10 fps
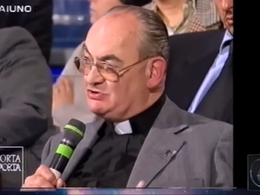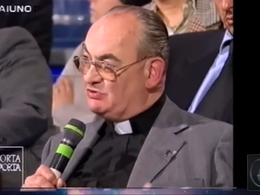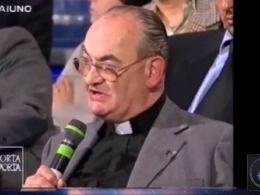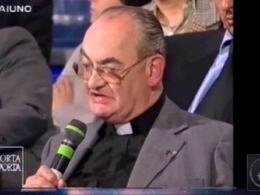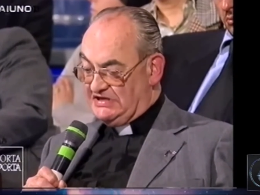
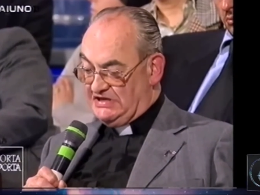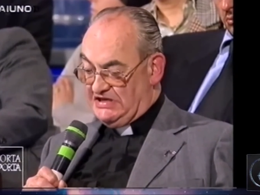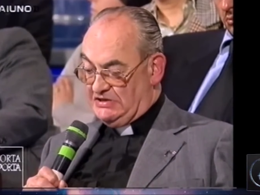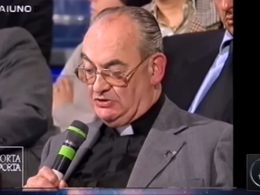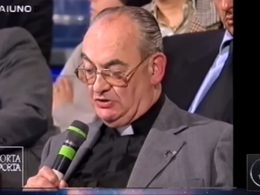a little
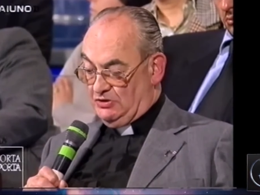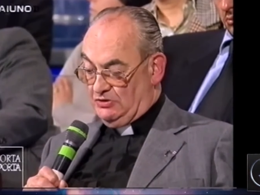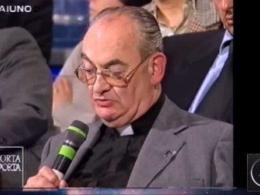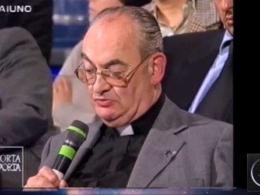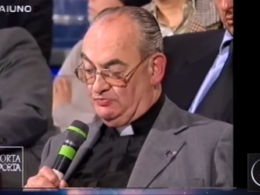
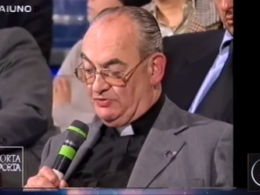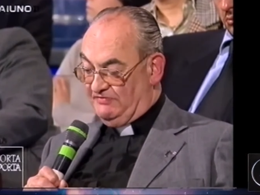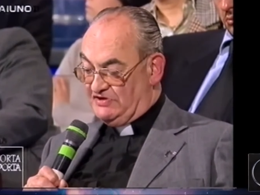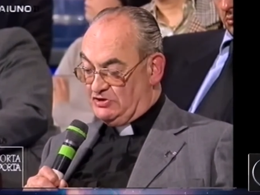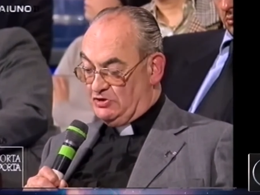sticky.
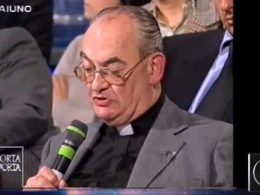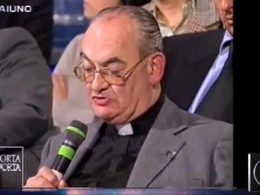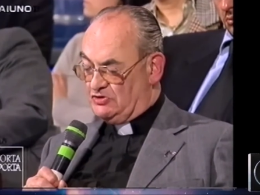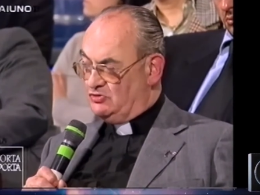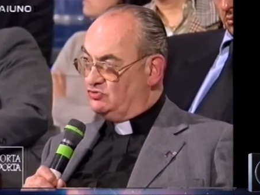
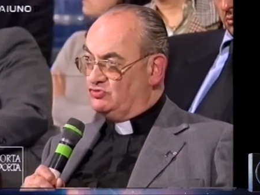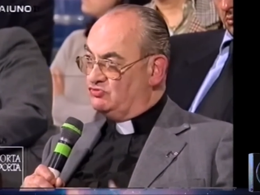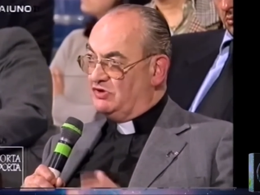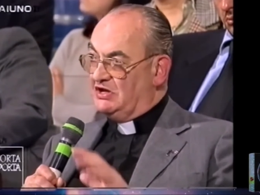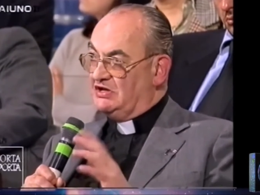
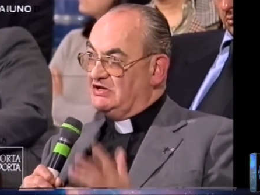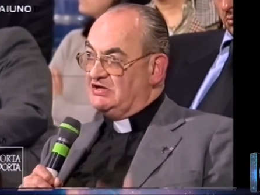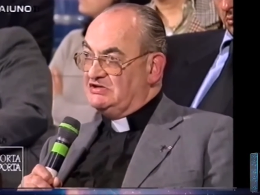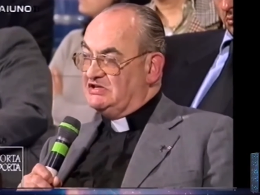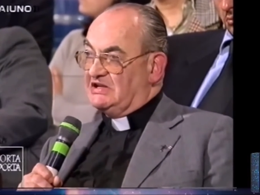So
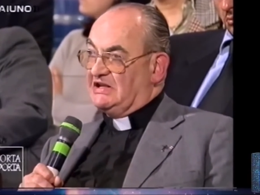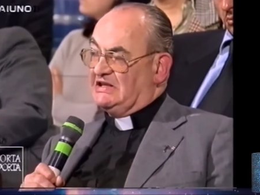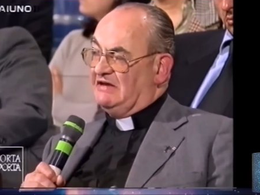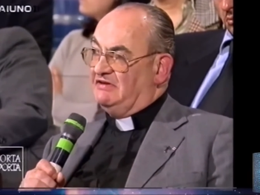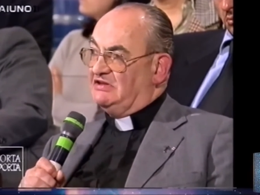it
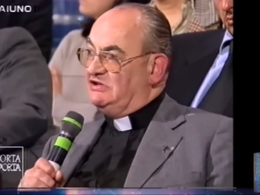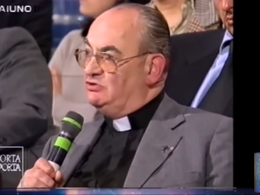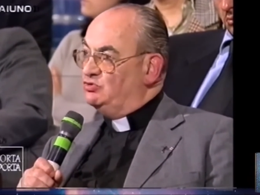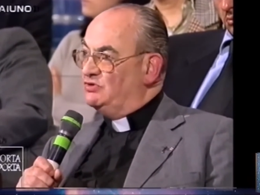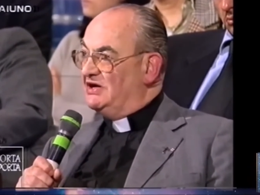was two
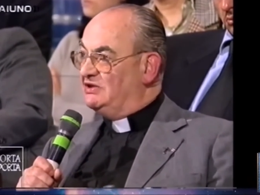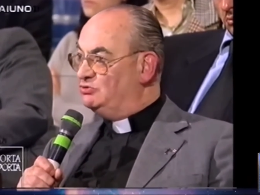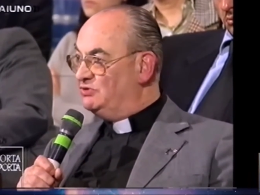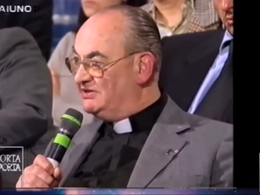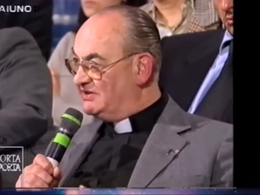or three
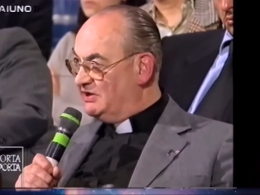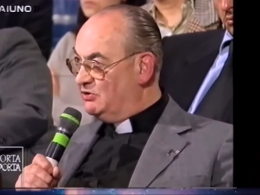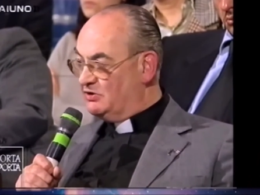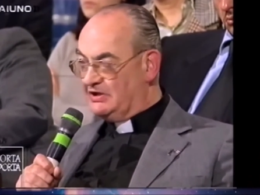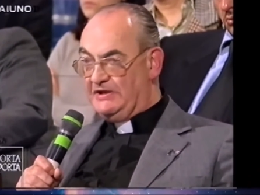
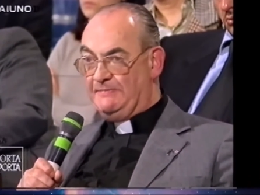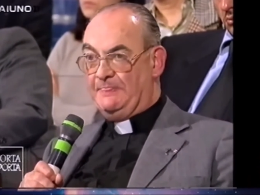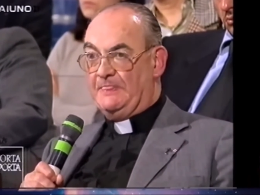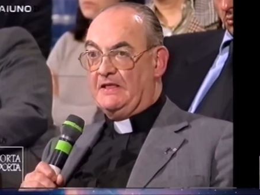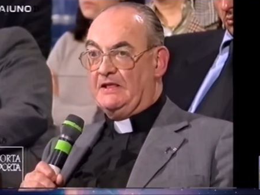hours of
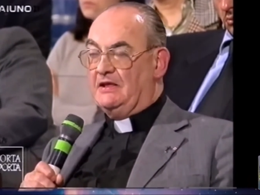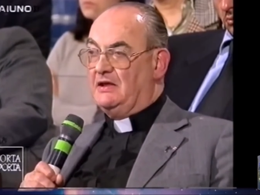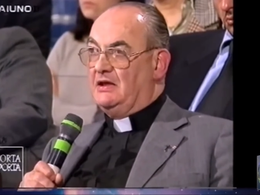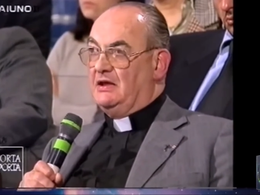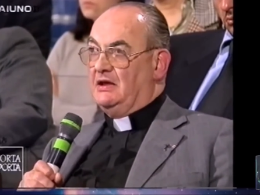
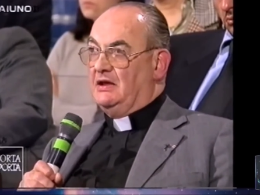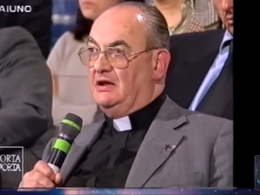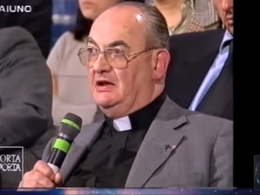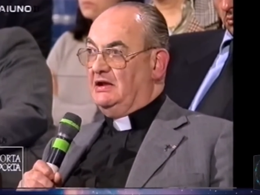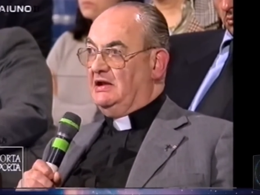blood.
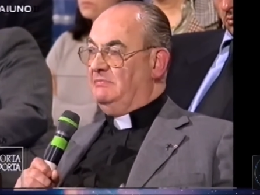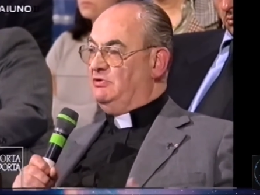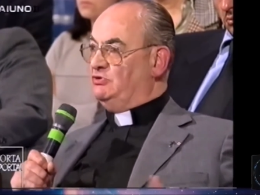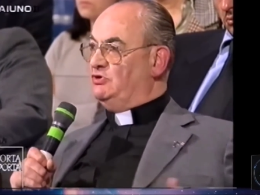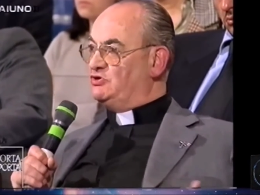My
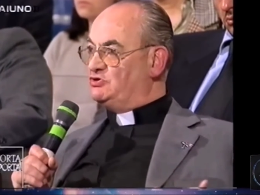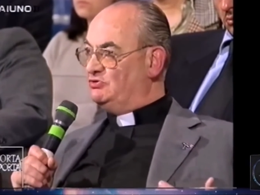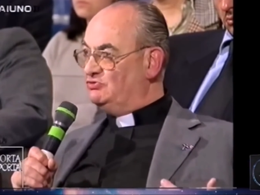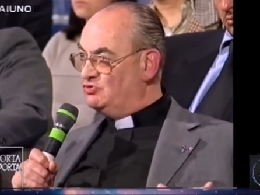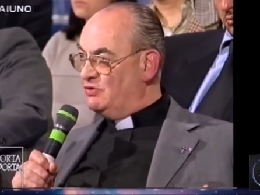back was the
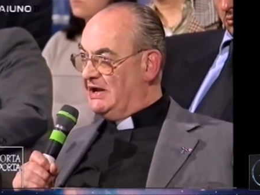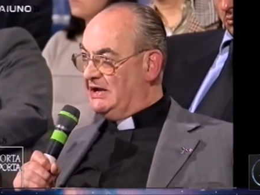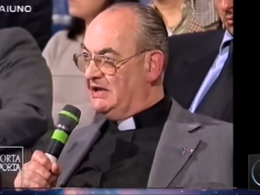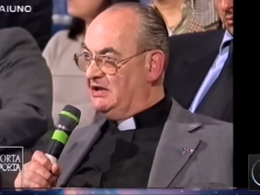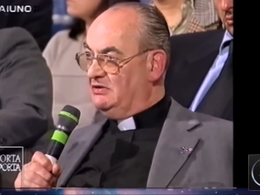same.
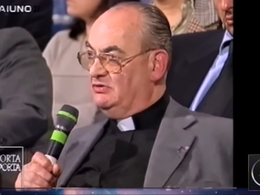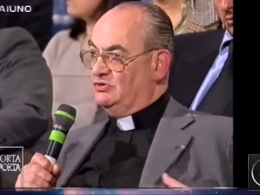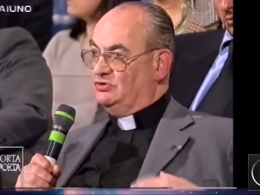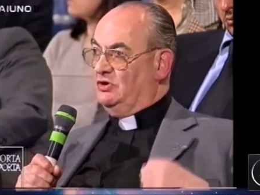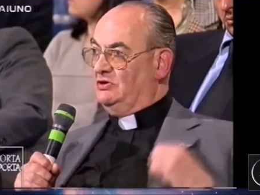
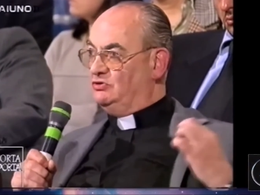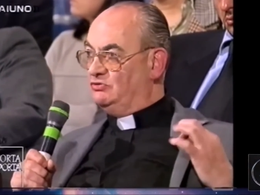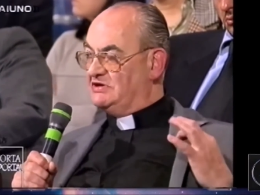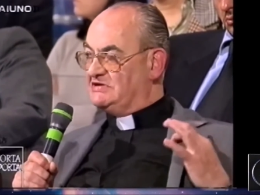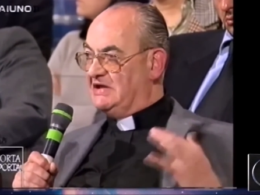I
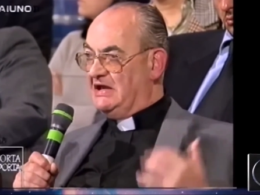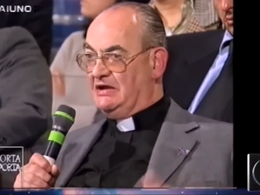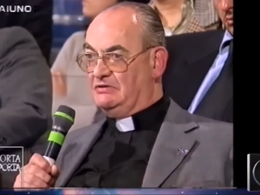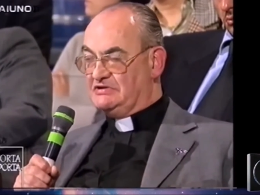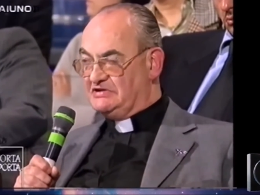took off
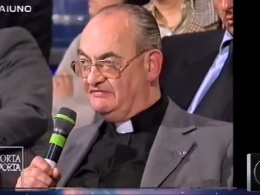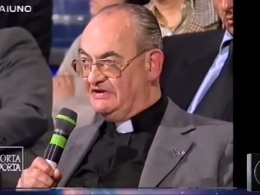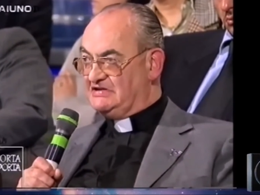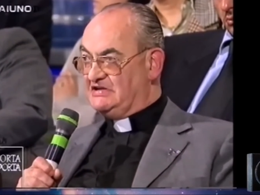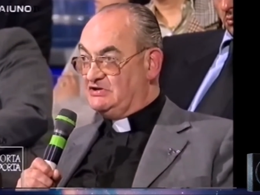this robe.
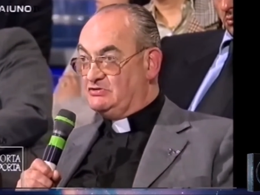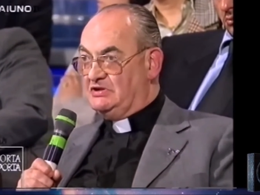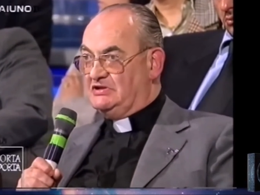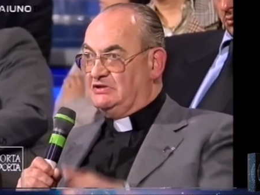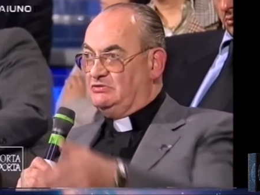I
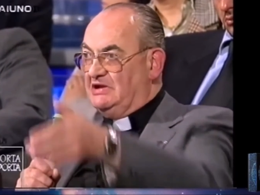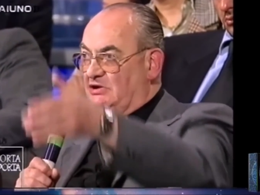went to the